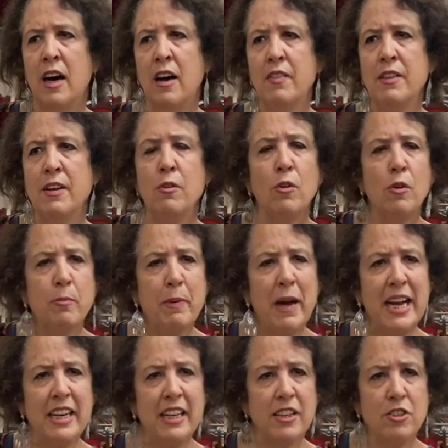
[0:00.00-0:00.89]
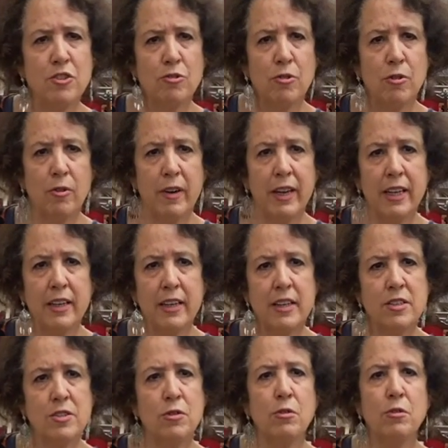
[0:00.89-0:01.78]
They're all painting and drawing.
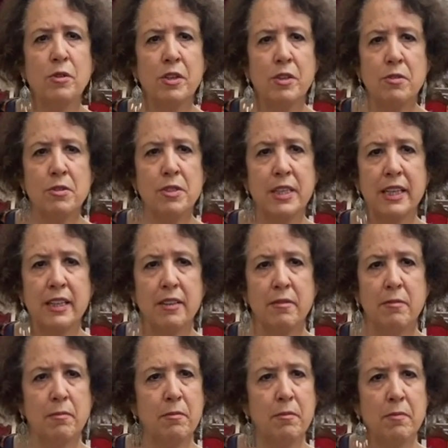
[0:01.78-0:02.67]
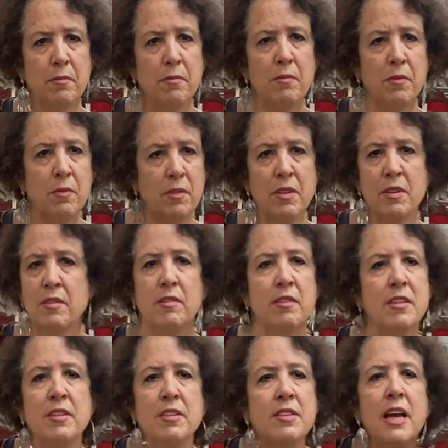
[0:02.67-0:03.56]
It's all using the,
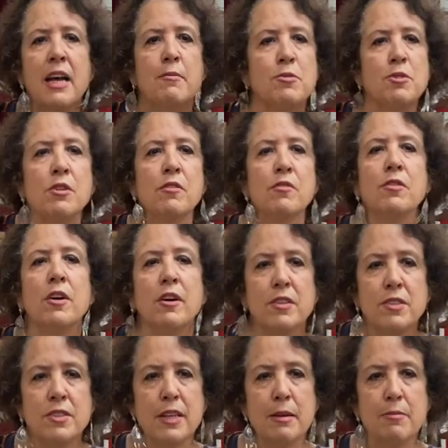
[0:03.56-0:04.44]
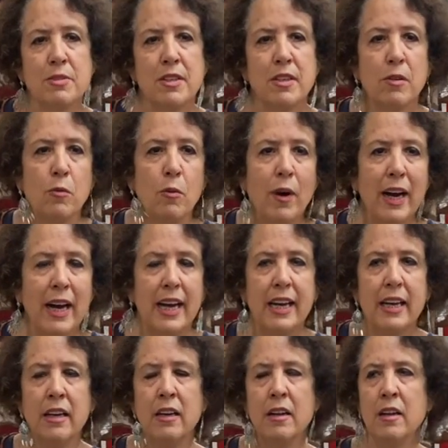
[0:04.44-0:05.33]
the same sort of concepts in a
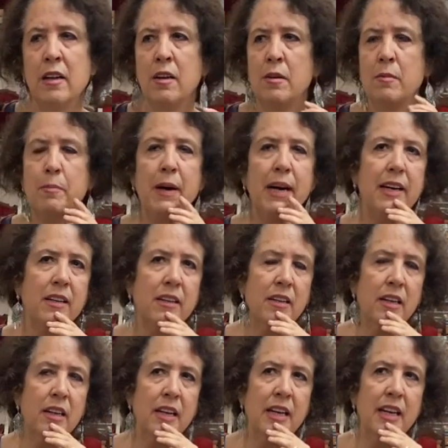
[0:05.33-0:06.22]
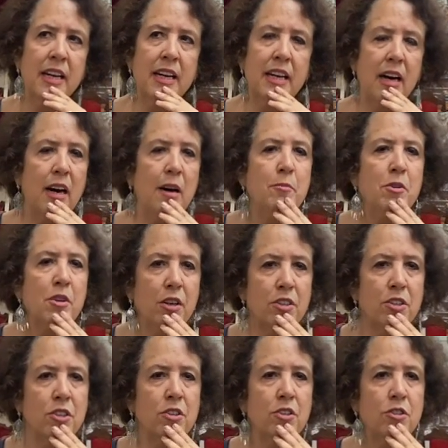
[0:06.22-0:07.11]
way, but I'm
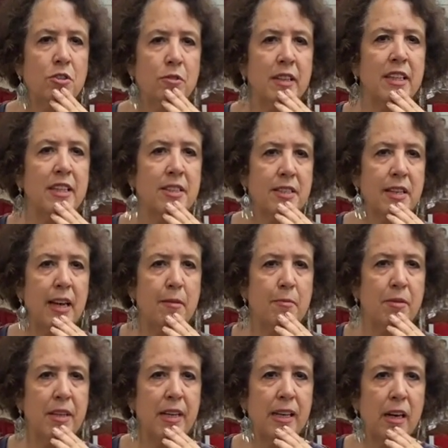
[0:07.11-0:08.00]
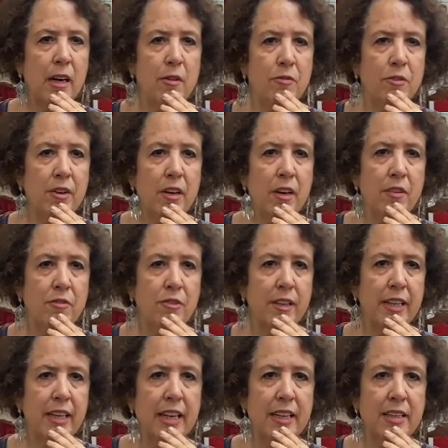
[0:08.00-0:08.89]
not doing the same thing over and over
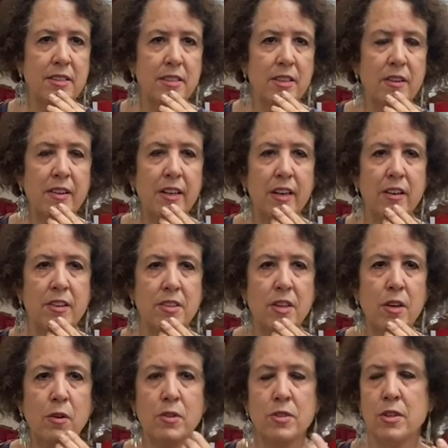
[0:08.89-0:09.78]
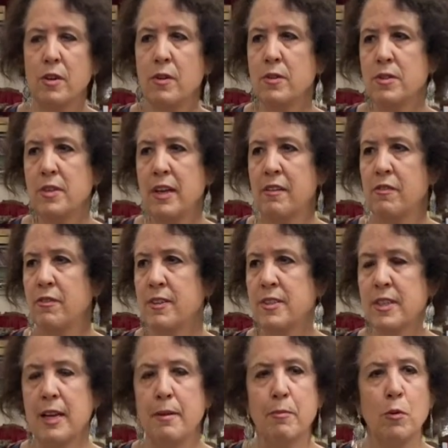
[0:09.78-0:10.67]
again. So you know, so so say for
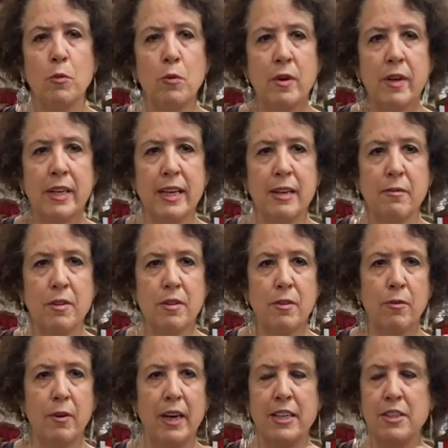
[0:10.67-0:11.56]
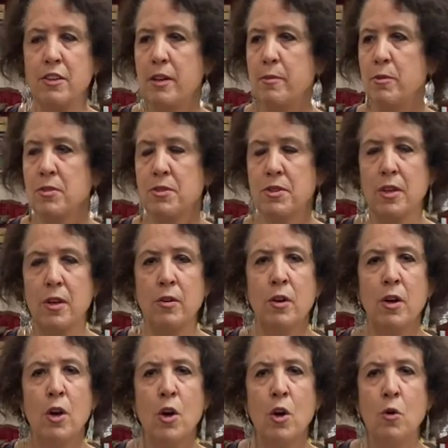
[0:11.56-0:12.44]
example, working with a writer, I'm also
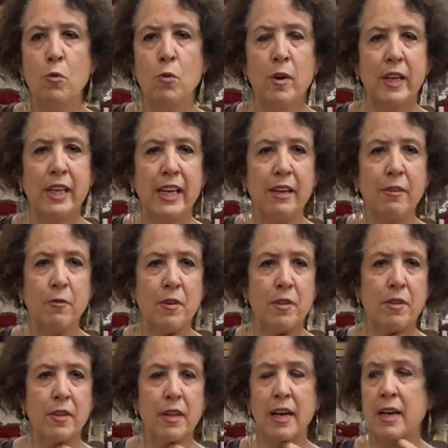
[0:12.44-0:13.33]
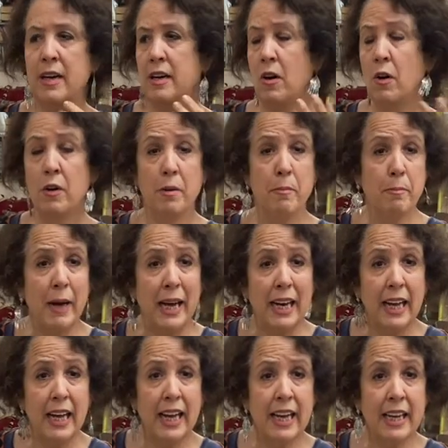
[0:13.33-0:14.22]
working with uh, on a
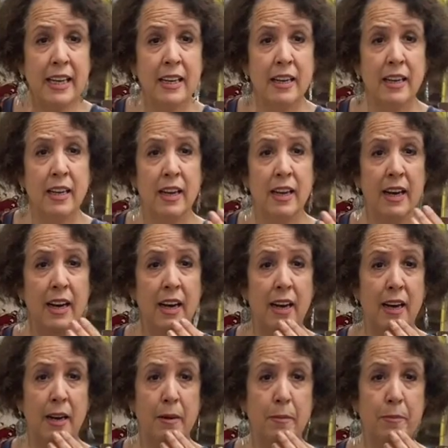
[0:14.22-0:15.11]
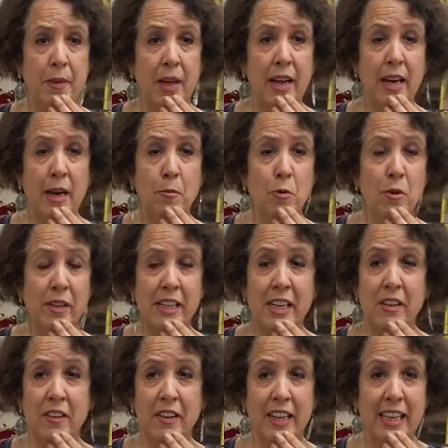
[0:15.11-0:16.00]
ballet, um, and I'm
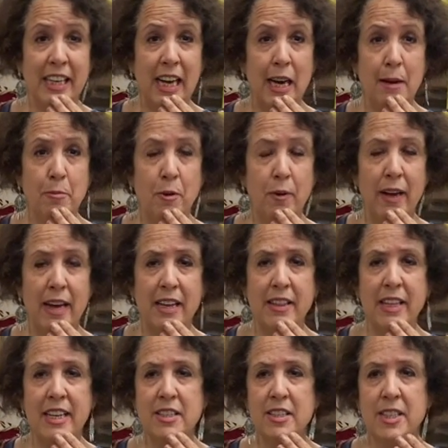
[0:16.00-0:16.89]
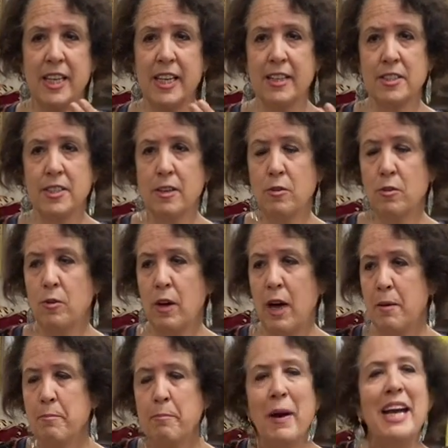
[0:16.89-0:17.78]
working on a cabaret. These things, they're all
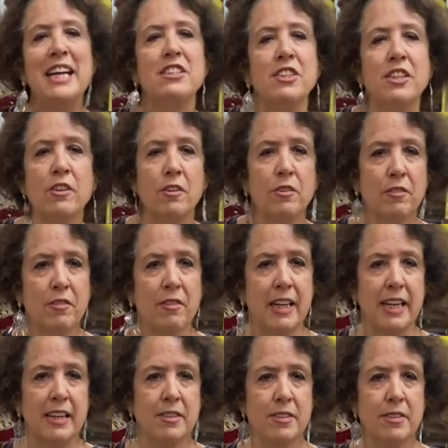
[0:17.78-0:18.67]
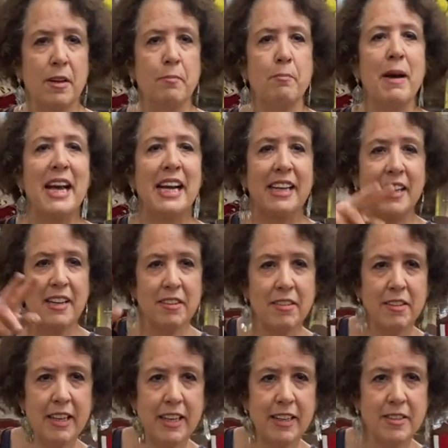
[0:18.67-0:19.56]
I'm painting on things, I'm making
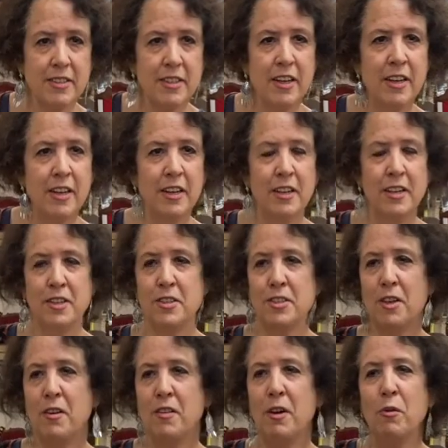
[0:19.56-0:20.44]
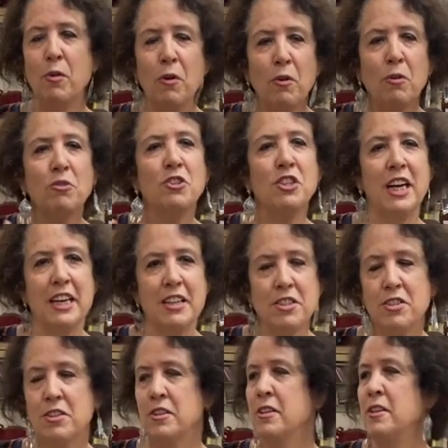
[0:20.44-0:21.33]
things, so they're all
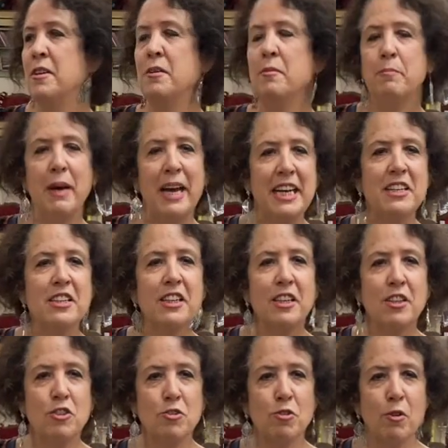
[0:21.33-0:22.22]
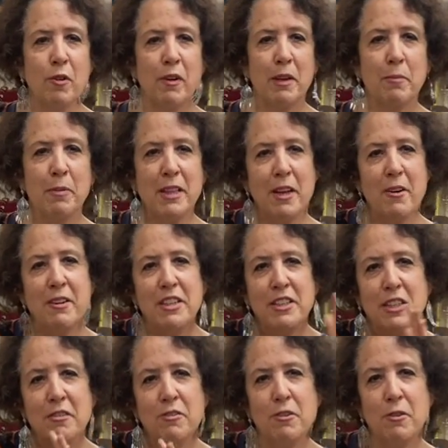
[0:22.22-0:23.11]
just painting and drawing, but they're in
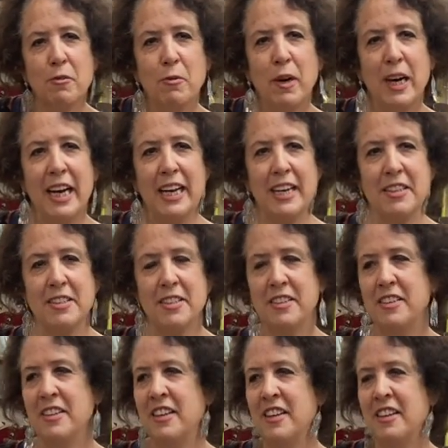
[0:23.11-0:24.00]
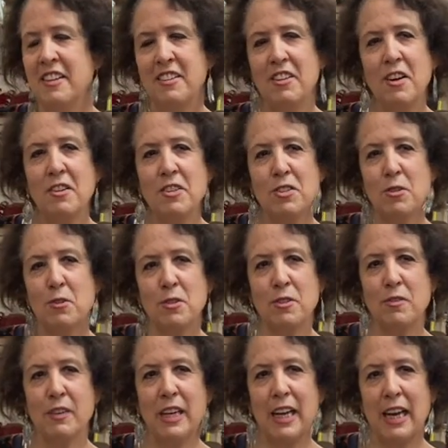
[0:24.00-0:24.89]
different ways, and mm. those
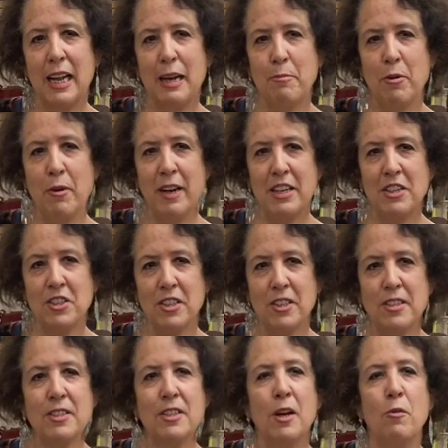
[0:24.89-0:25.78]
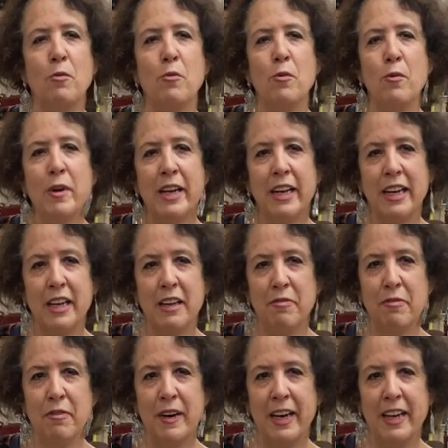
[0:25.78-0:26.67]
sorts of collaborations are really
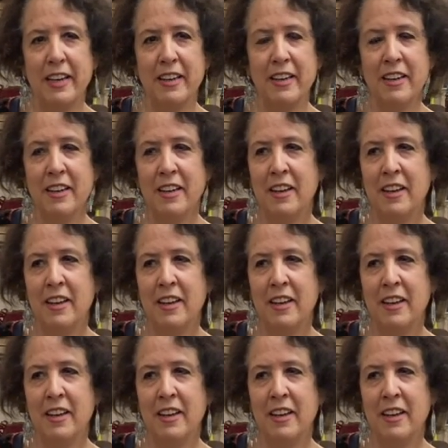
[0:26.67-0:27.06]
fun.